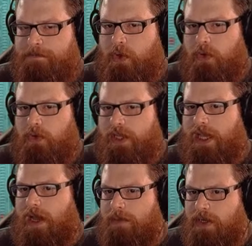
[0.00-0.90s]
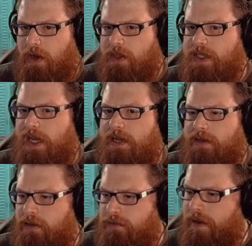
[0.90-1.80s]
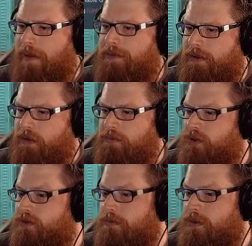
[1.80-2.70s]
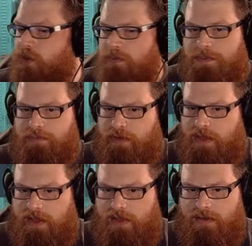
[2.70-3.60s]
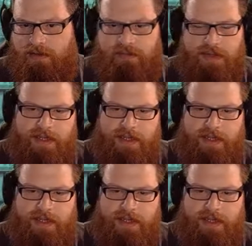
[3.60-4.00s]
all the carbon dioxide and crap that comes just from the dupes breathing and,